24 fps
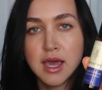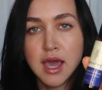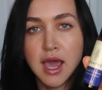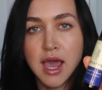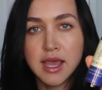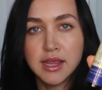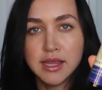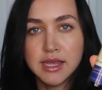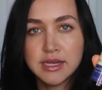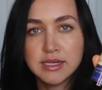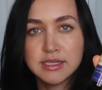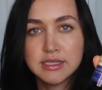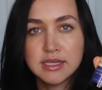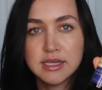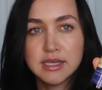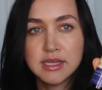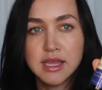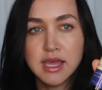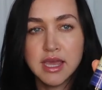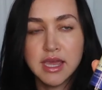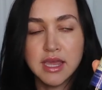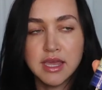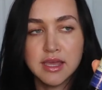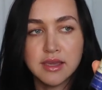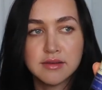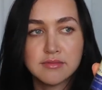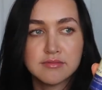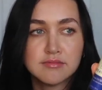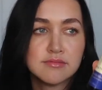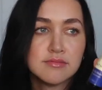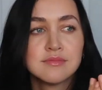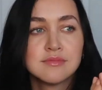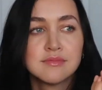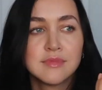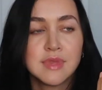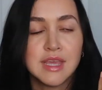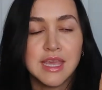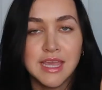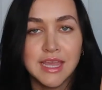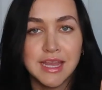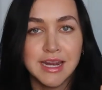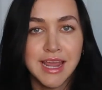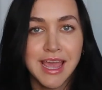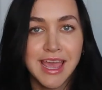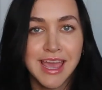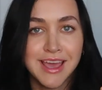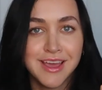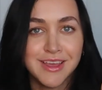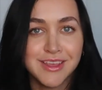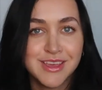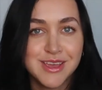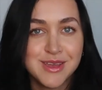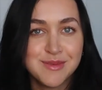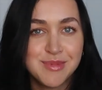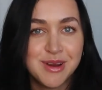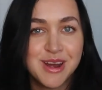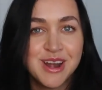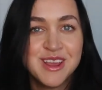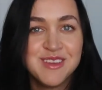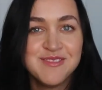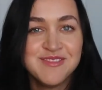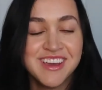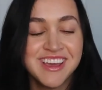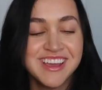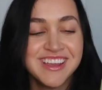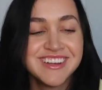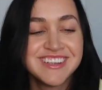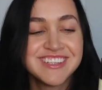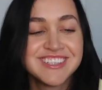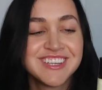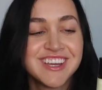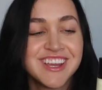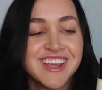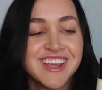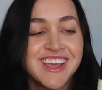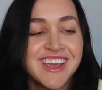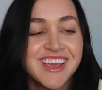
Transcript: I like to like inhale it pretty much.